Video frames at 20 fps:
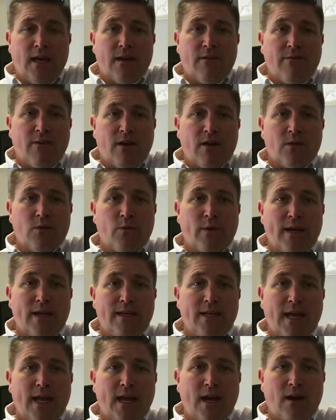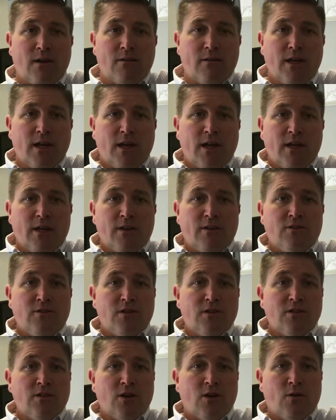if on the way down you
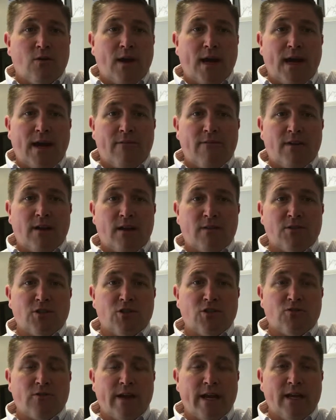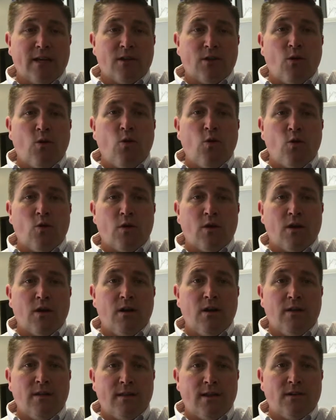just don't have enough strength
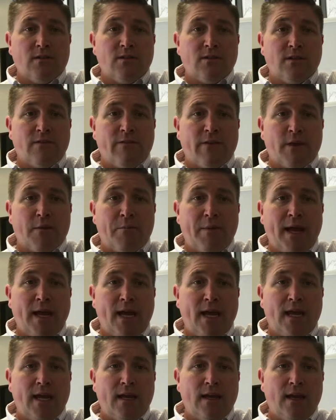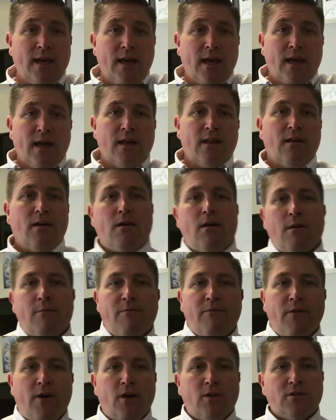or there's severe pain and the arm
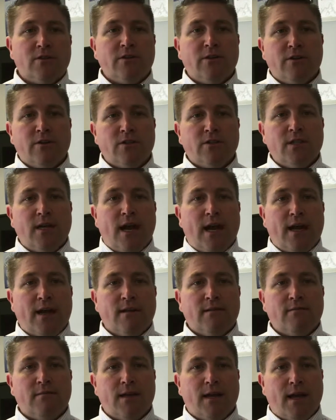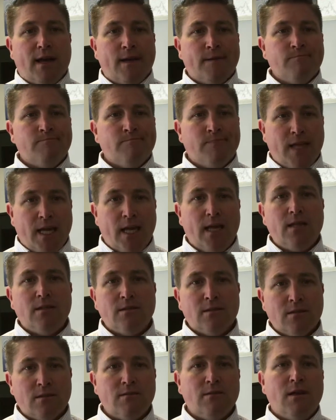falls to your side, okay?
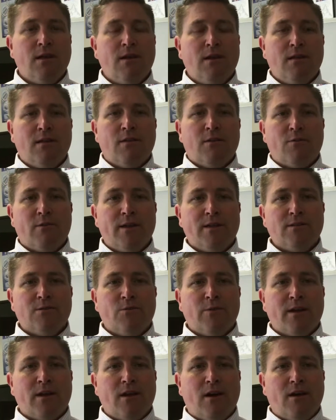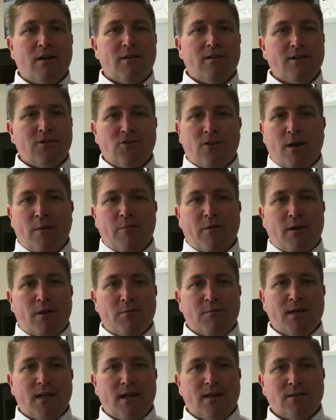Hence the reason we call it the drop
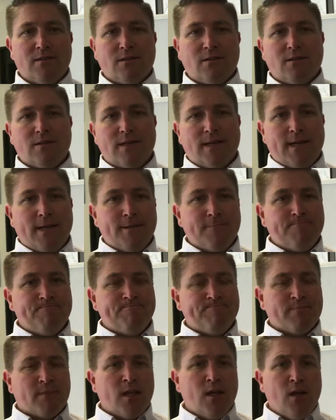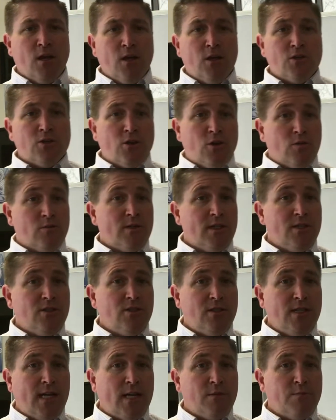arm test, okay? So did
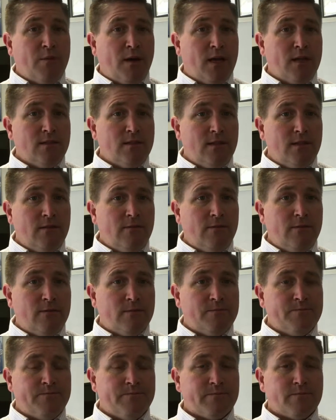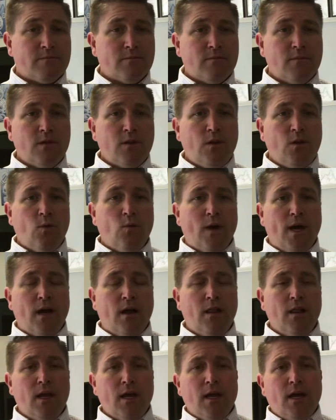you test positive?
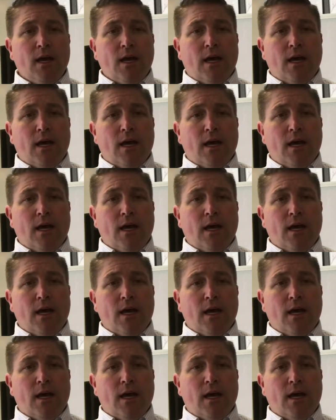Well,